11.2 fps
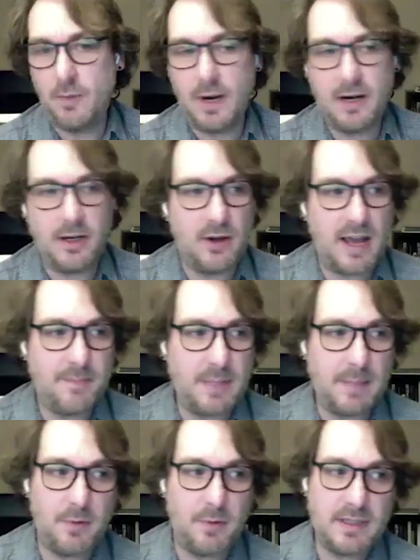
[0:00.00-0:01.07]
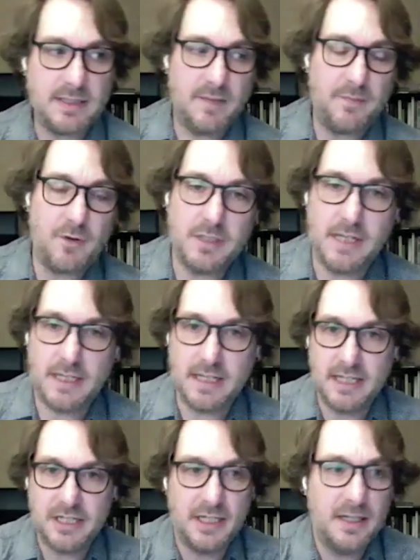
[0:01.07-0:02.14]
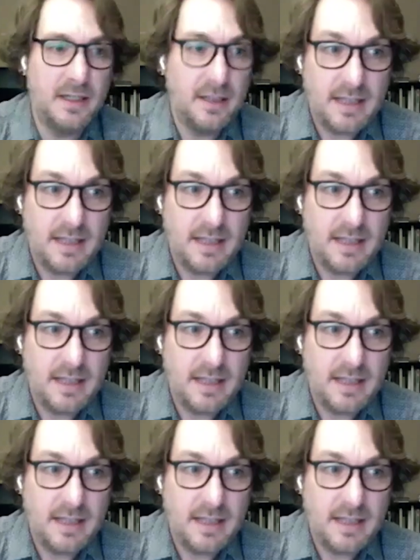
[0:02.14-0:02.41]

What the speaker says: where you have people with this unfortunate condition,